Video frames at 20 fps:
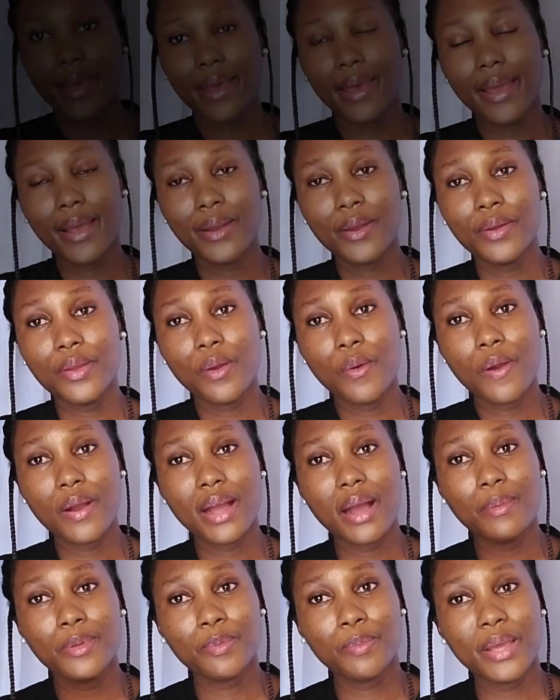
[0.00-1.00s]
Hello, you're
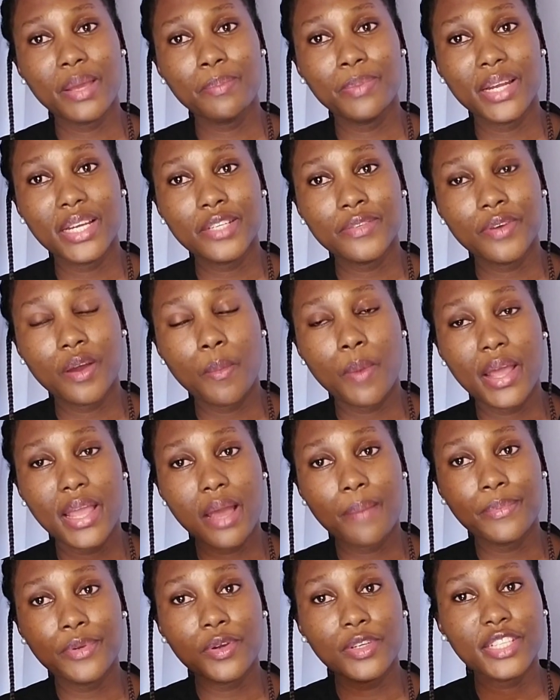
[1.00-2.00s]
welcome to my platform. I
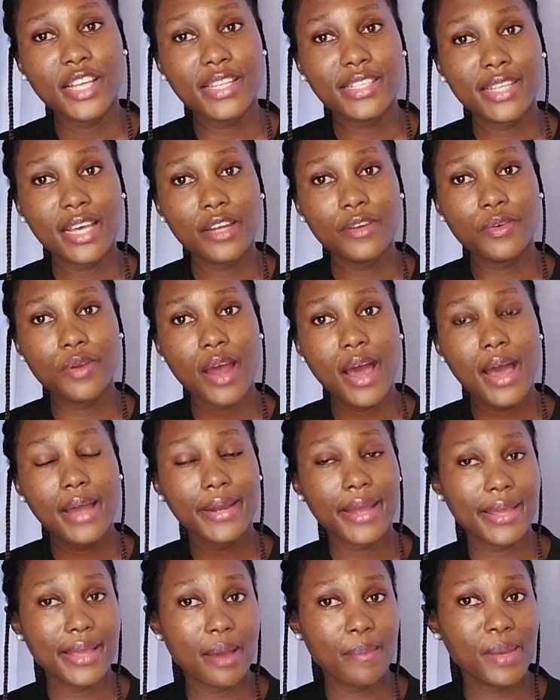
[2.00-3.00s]
am Dr. Sandra
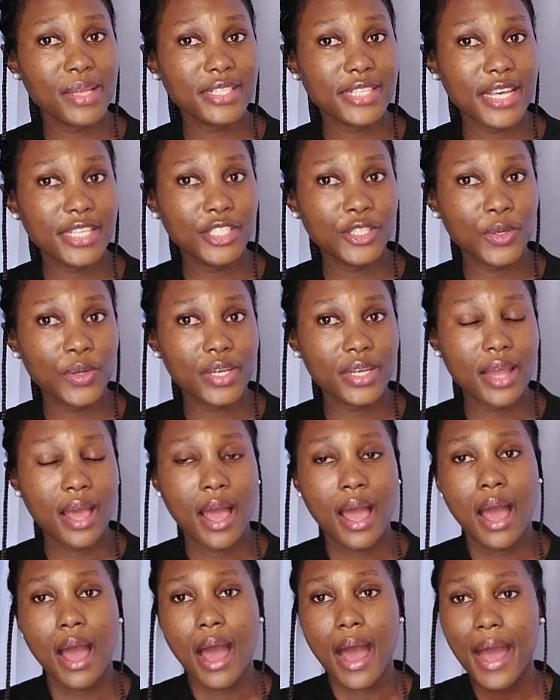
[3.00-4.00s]
and I am a surgeon.
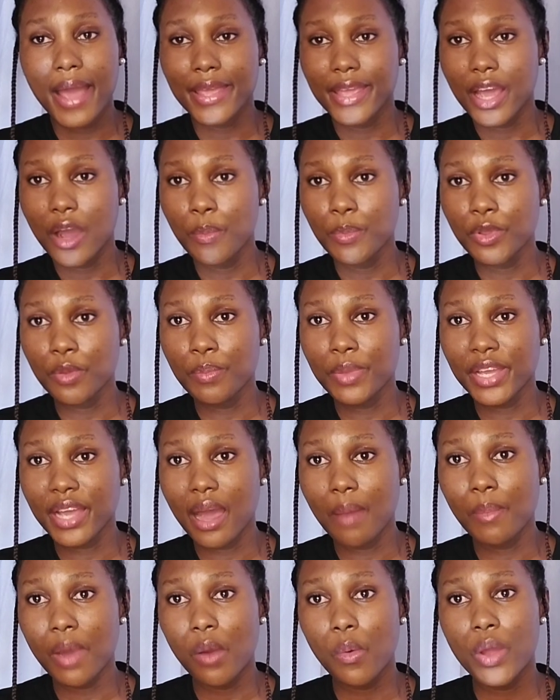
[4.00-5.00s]
I help you
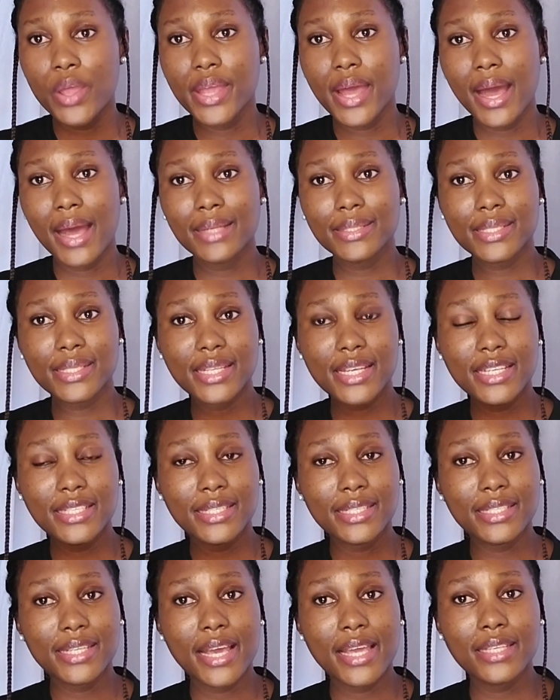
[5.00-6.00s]
become aware and
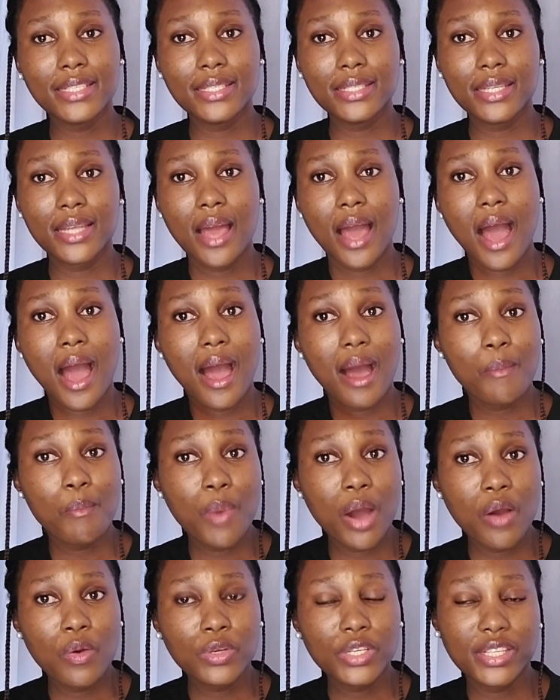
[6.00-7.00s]
sensitized
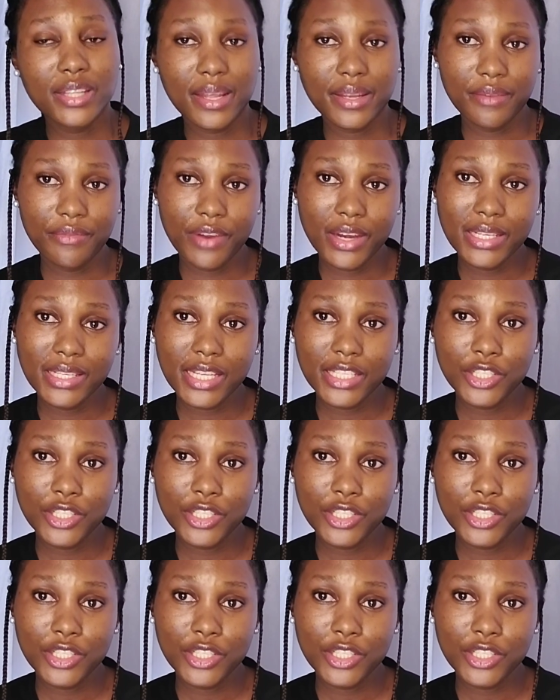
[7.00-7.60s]
about the different